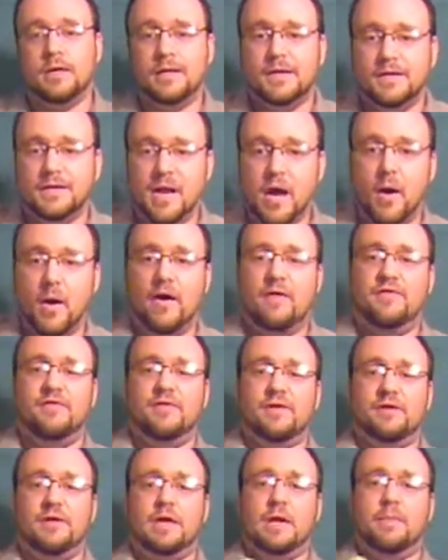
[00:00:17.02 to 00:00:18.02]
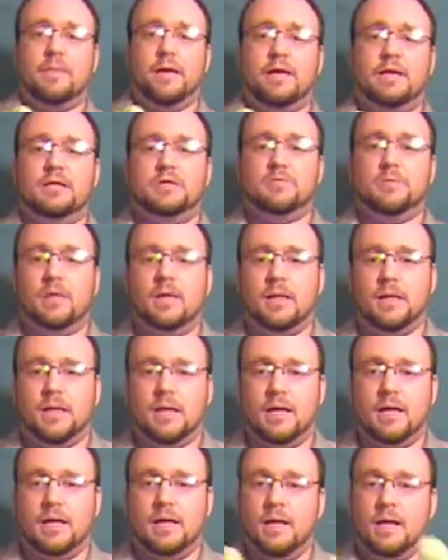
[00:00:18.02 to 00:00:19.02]
No, I figured I might as
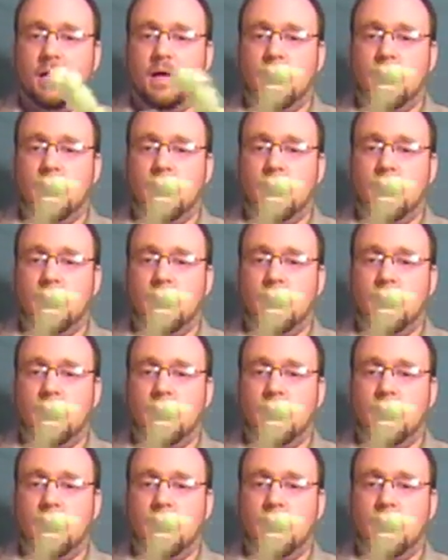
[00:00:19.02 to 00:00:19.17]
well